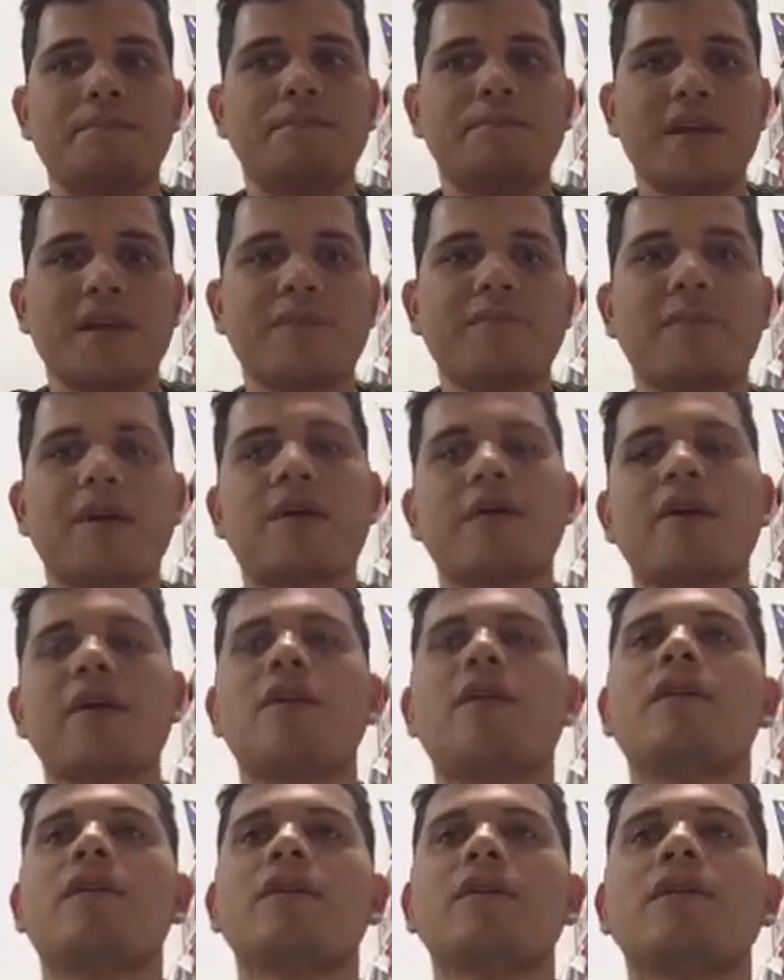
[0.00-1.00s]
beat
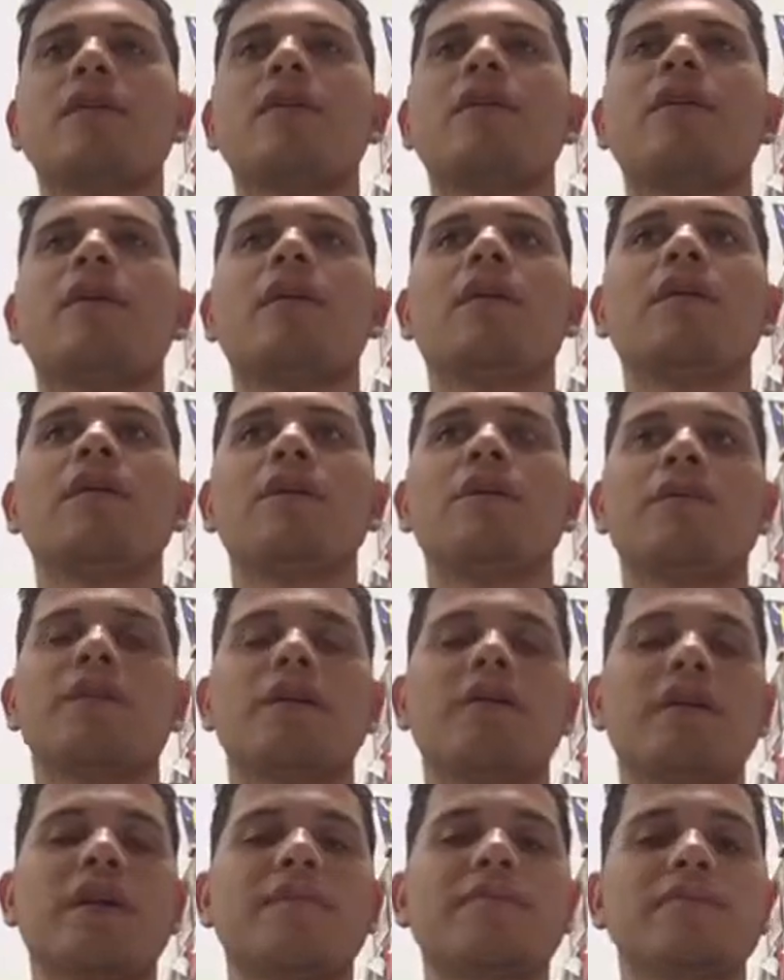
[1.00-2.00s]
Mario on the
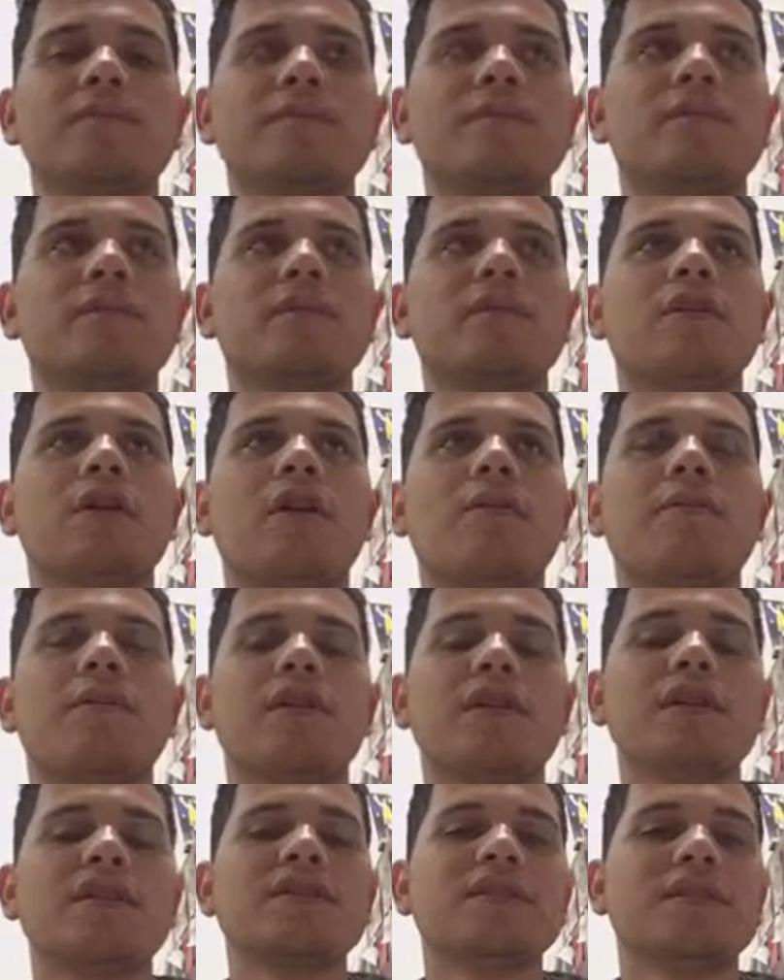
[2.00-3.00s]
video game
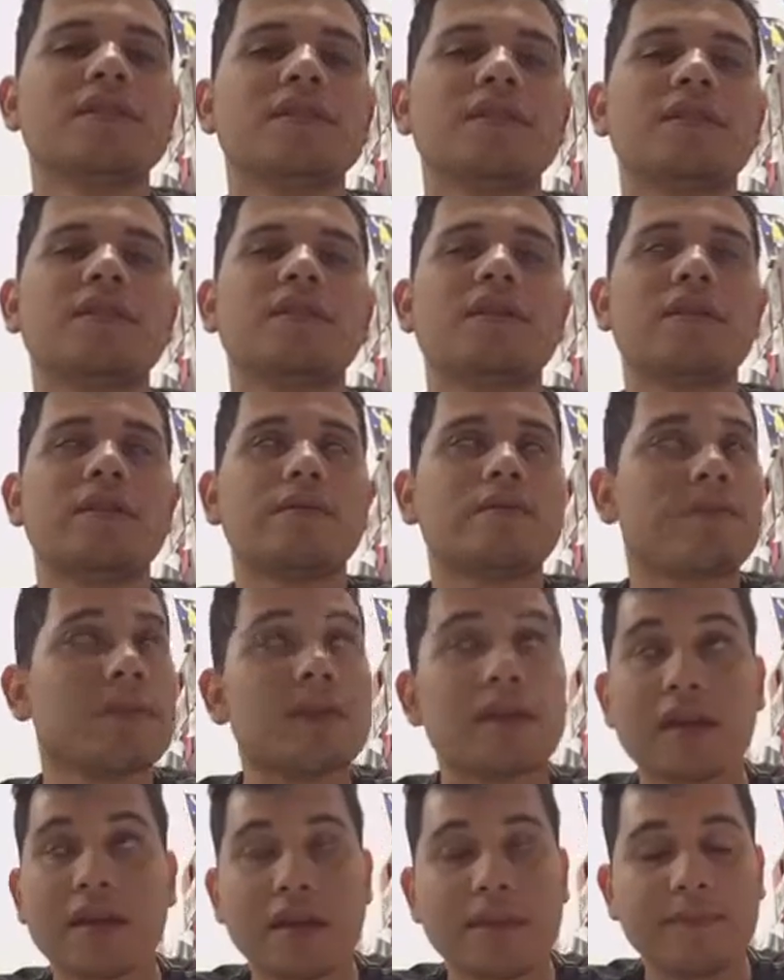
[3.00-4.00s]
companies in the
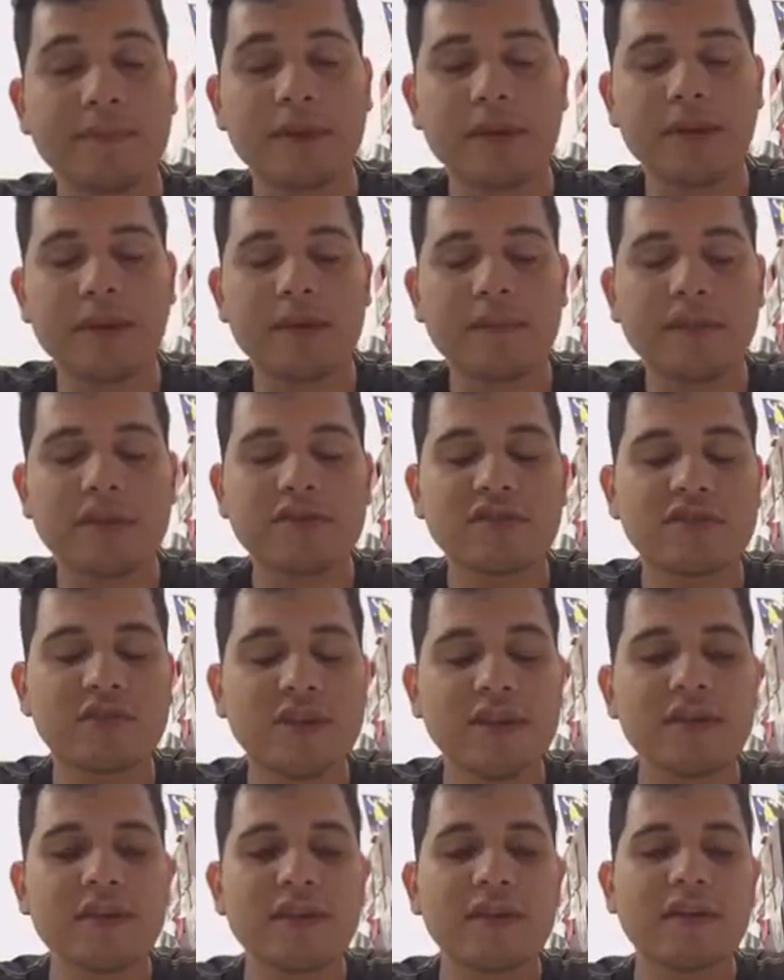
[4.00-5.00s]
video game
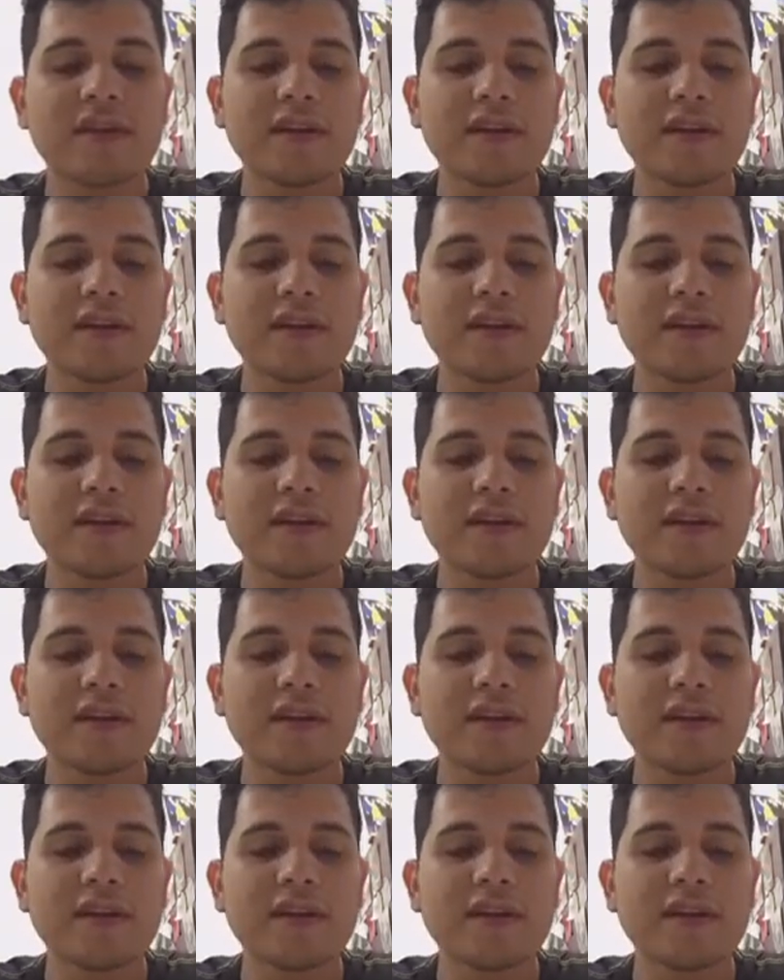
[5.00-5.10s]
industry.